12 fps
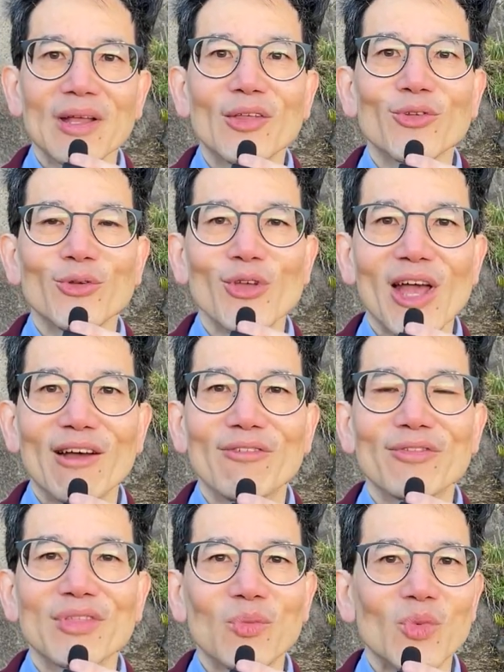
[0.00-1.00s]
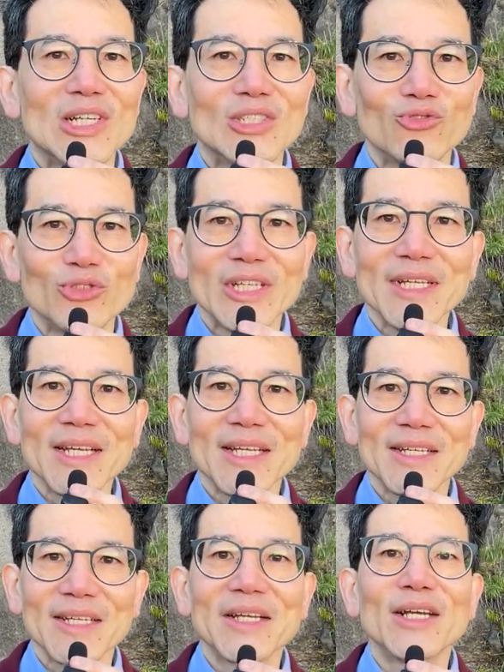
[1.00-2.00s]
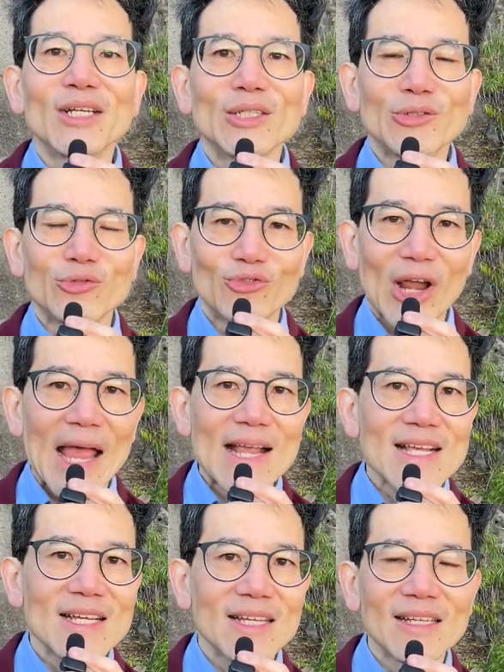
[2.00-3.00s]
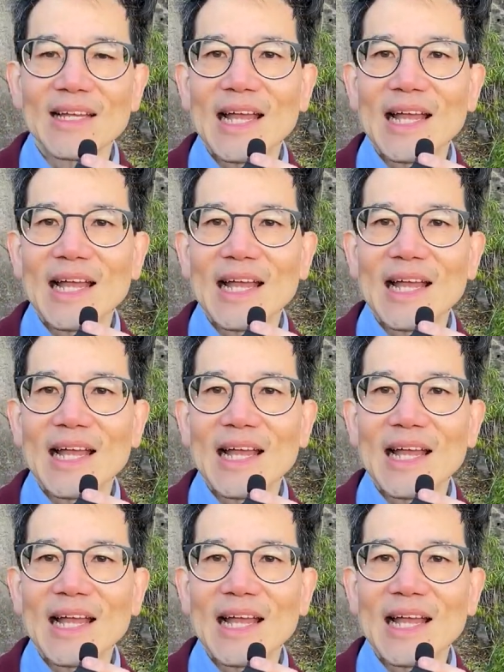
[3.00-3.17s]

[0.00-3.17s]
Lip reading: So you have the word drink, drank,